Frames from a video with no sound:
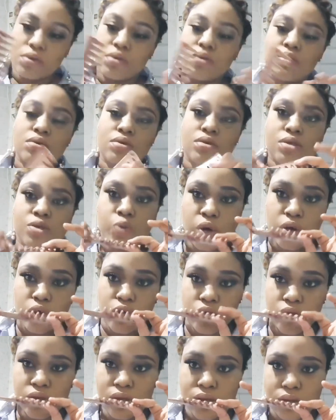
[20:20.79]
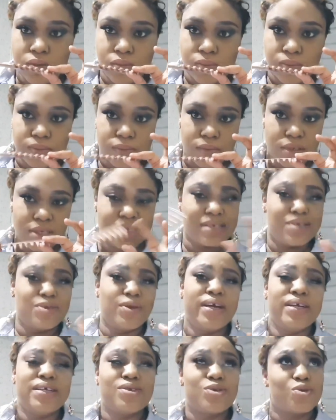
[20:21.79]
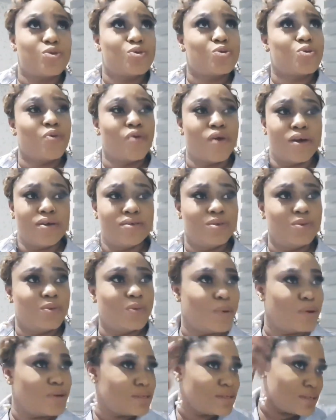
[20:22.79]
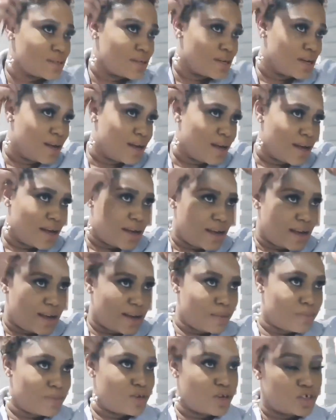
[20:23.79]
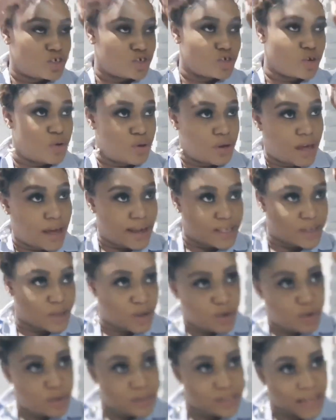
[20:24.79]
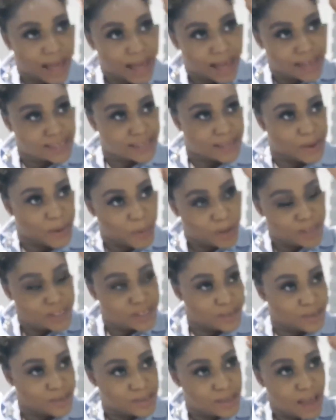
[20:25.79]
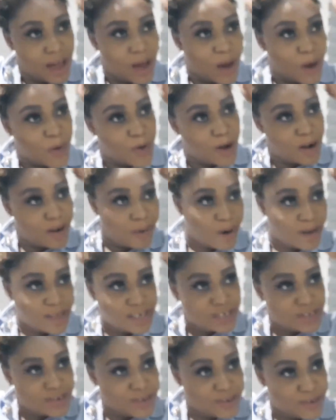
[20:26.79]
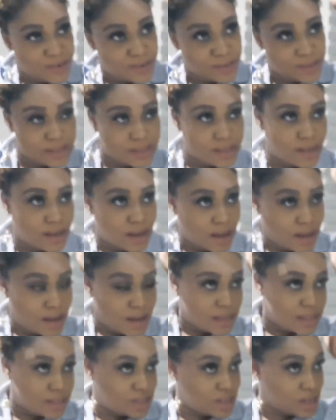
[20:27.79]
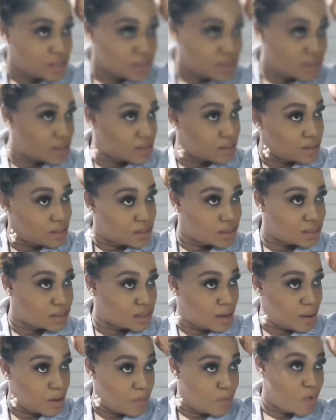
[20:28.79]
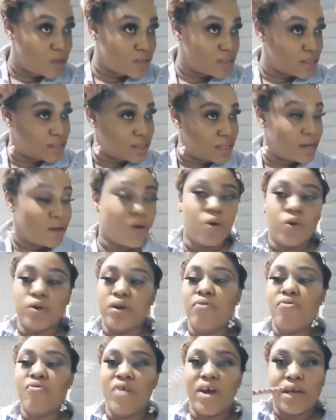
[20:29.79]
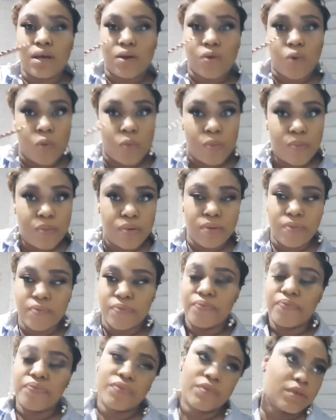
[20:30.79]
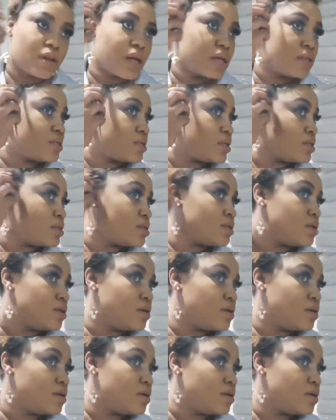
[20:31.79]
this is what you use this is not a tutorial though, but let me just show you guys so you don't start asking questions. Oh Laura, what did you use? It's just this, um, uh, what's this thing called? A rake comb. That's it.